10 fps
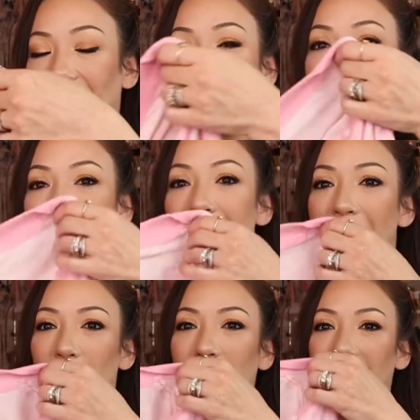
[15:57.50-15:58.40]
on the
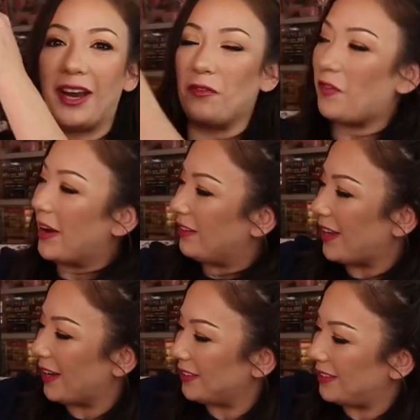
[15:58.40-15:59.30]
top i find
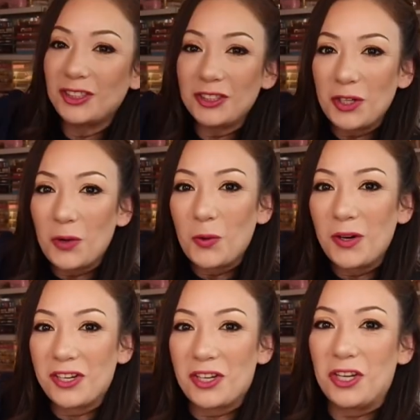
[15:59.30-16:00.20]
that
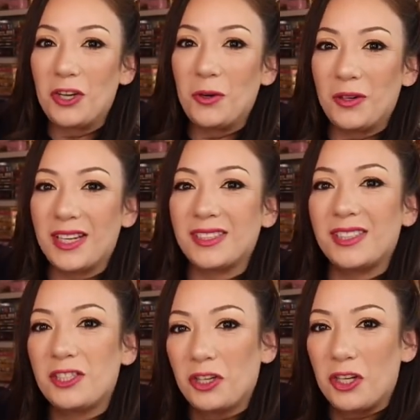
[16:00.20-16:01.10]
so cute that's
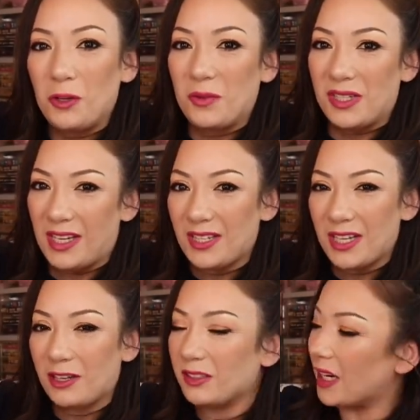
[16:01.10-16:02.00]
such a cute
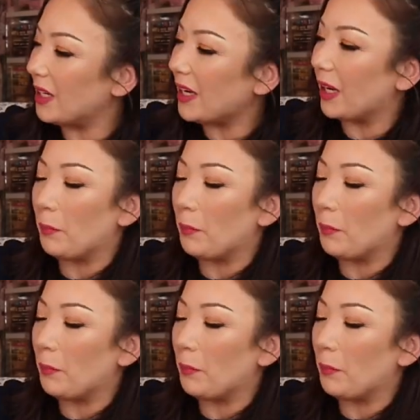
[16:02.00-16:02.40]
detail it's kind of like a